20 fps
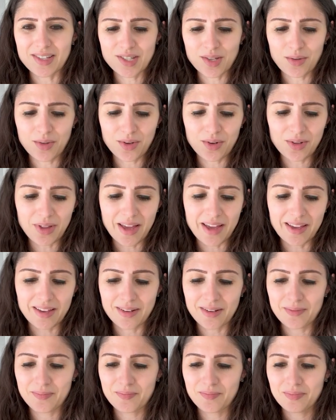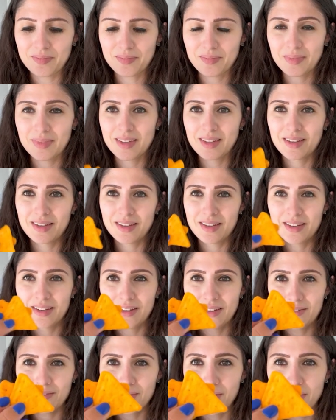So they're like
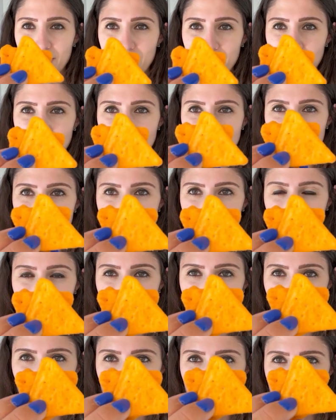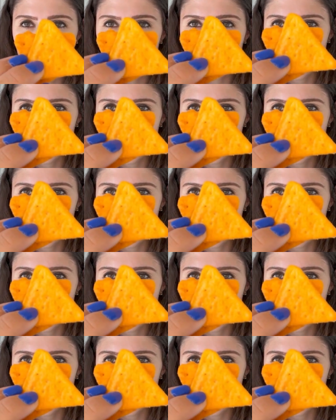very, very small.